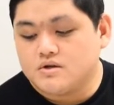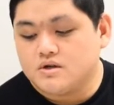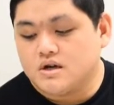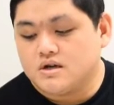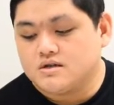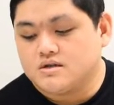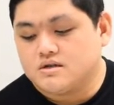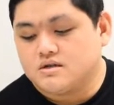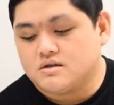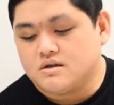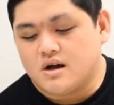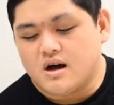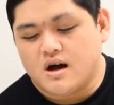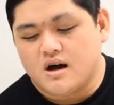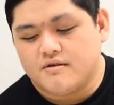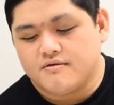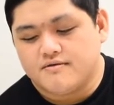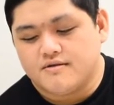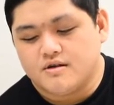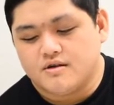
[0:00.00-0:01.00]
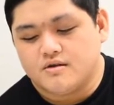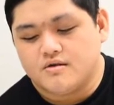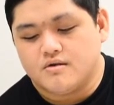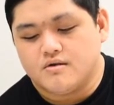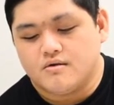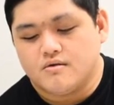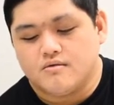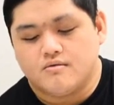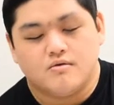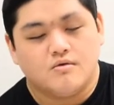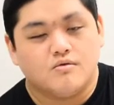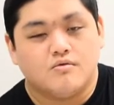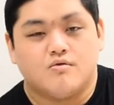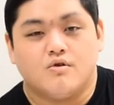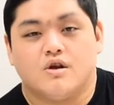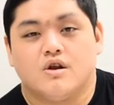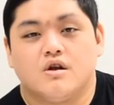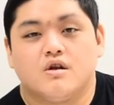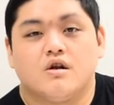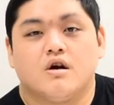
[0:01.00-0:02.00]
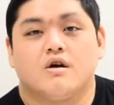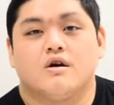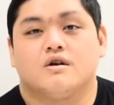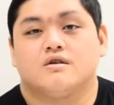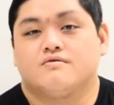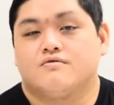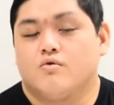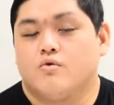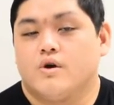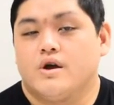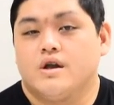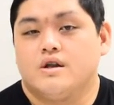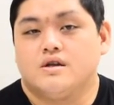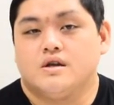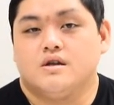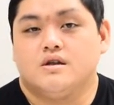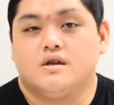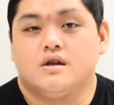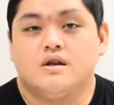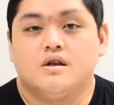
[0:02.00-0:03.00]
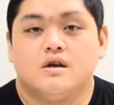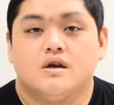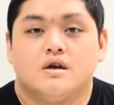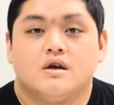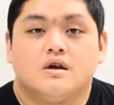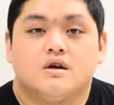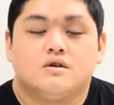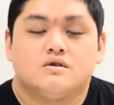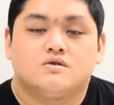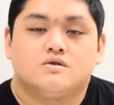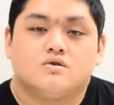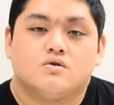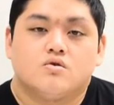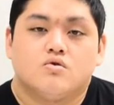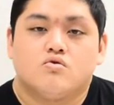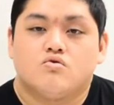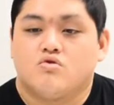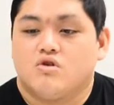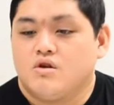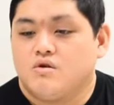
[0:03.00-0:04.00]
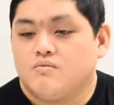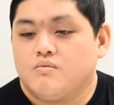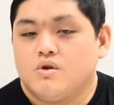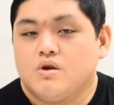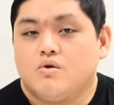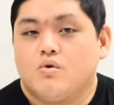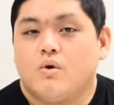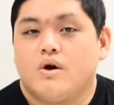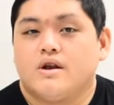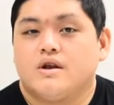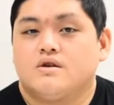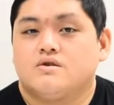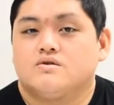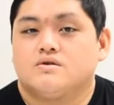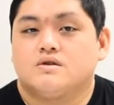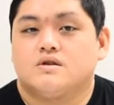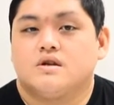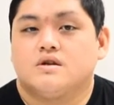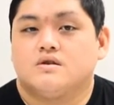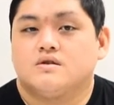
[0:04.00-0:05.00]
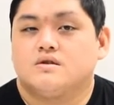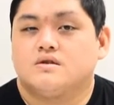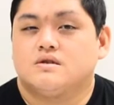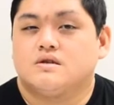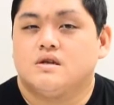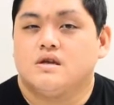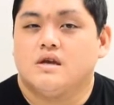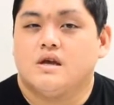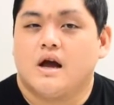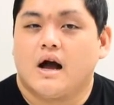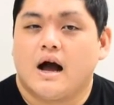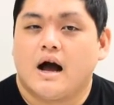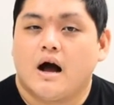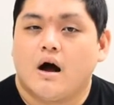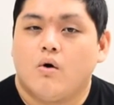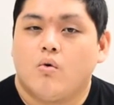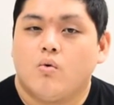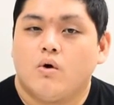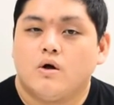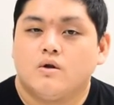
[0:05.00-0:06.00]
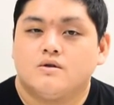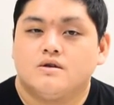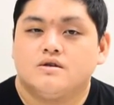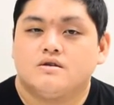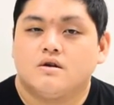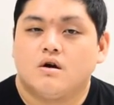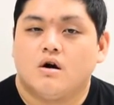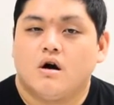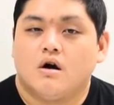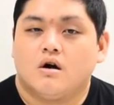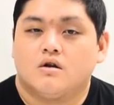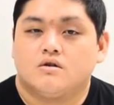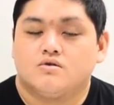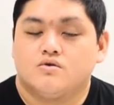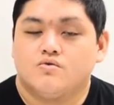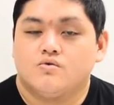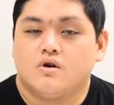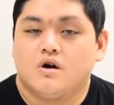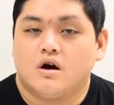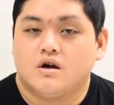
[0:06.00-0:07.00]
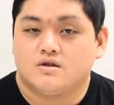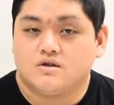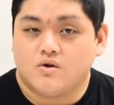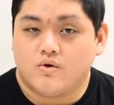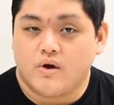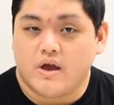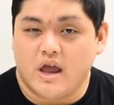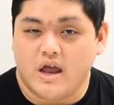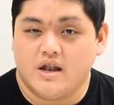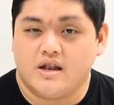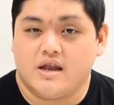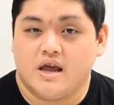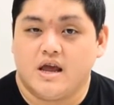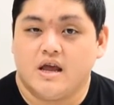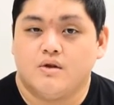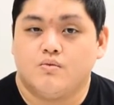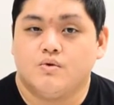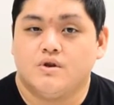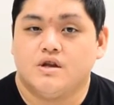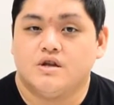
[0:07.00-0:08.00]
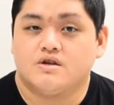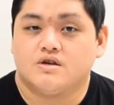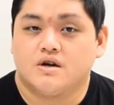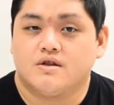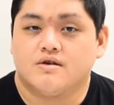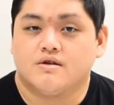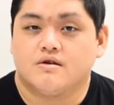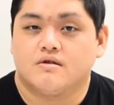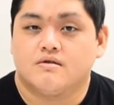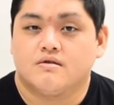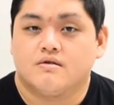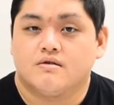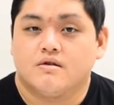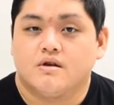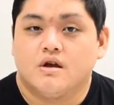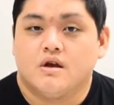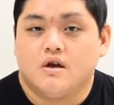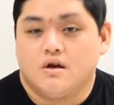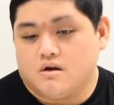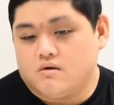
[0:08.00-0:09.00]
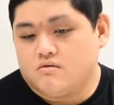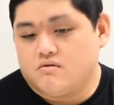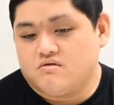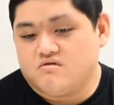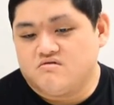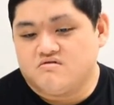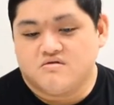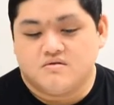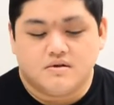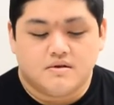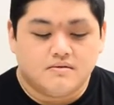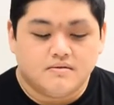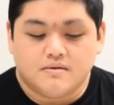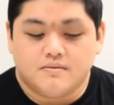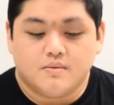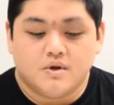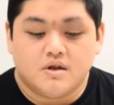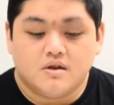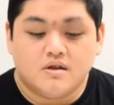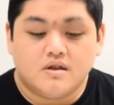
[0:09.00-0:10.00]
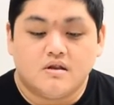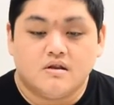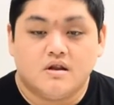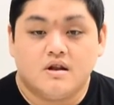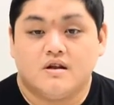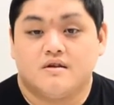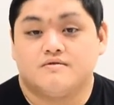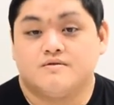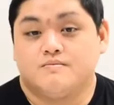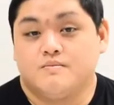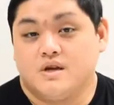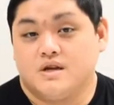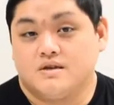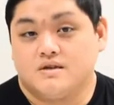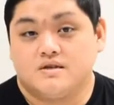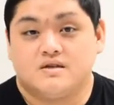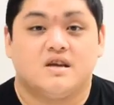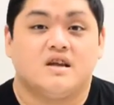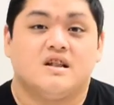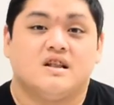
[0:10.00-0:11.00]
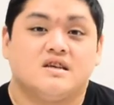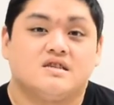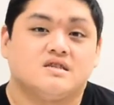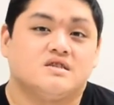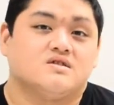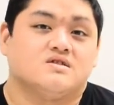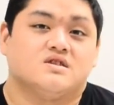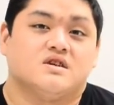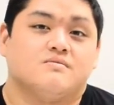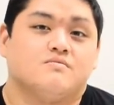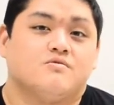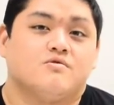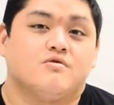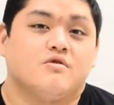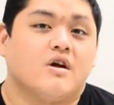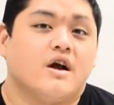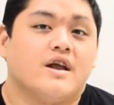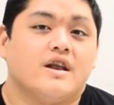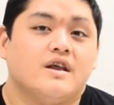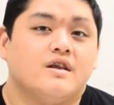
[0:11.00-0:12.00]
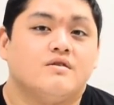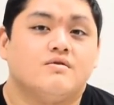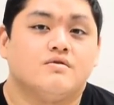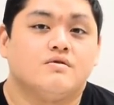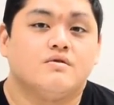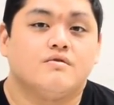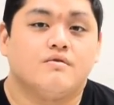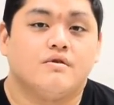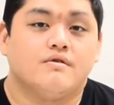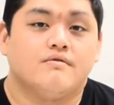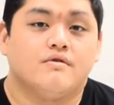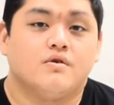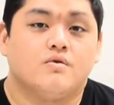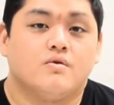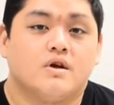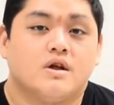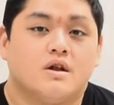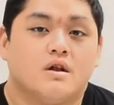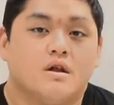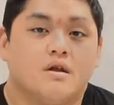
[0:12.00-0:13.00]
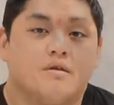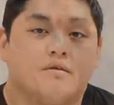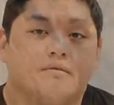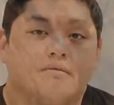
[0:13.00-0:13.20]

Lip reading: out just after the Radeon RX 480 did, so it'd be quite interesting to see how well these two cards go head-to-head with each other. Well, I mean, enough being said, let's jump right into the review then.